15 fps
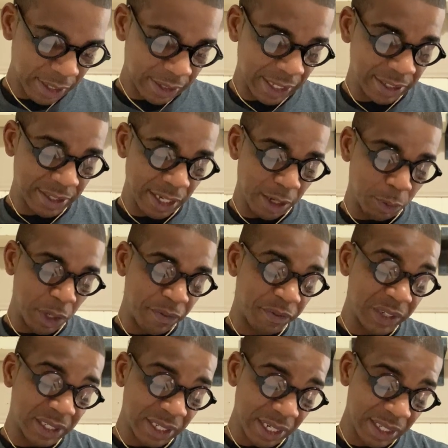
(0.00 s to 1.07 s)
They said we
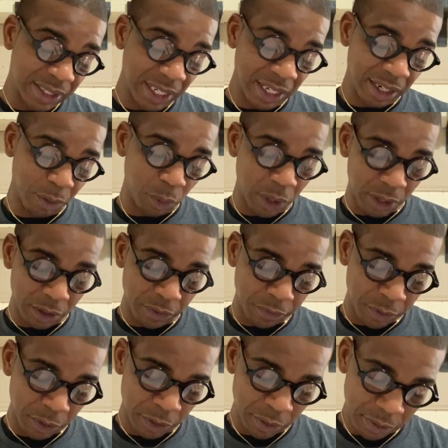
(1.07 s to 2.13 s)
facilitated
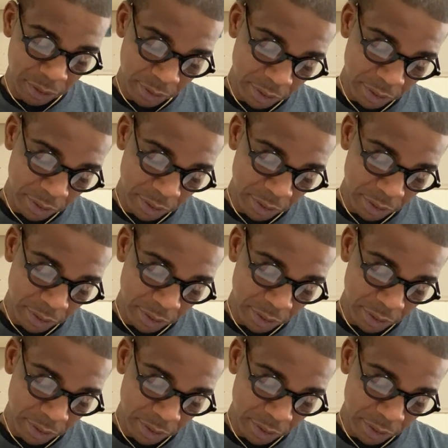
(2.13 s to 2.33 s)
wonderful.